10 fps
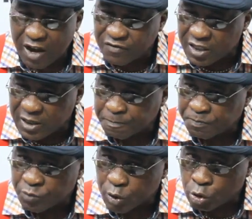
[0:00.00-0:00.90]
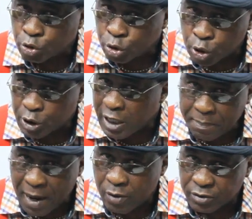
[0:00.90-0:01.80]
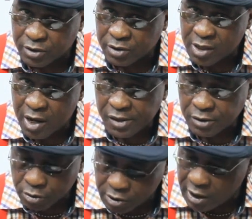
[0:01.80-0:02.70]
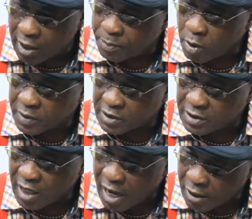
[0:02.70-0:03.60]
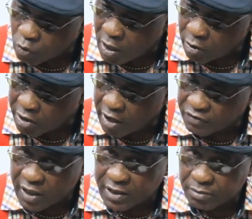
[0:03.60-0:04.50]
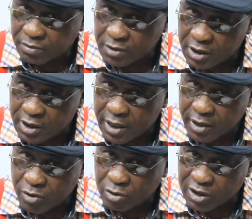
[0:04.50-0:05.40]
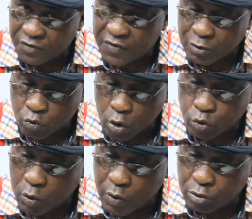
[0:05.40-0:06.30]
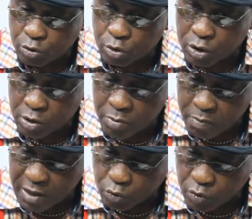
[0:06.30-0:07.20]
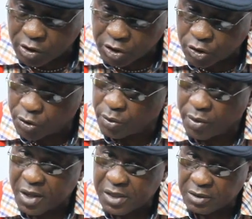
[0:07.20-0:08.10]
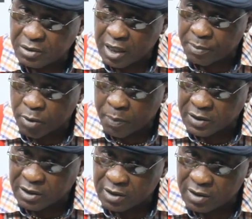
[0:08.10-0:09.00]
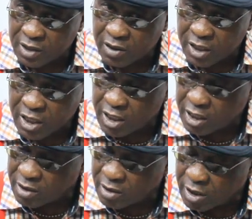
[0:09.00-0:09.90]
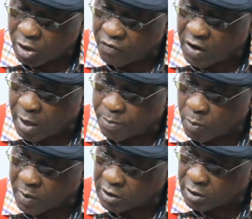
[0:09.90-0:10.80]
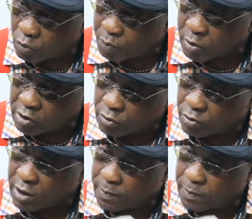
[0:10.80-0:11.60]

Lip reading: have the constitutional powers to sell our property. And we are going after them in the court. In fact, what we want to do is the moment we rescue our property, recover our property, we prosecute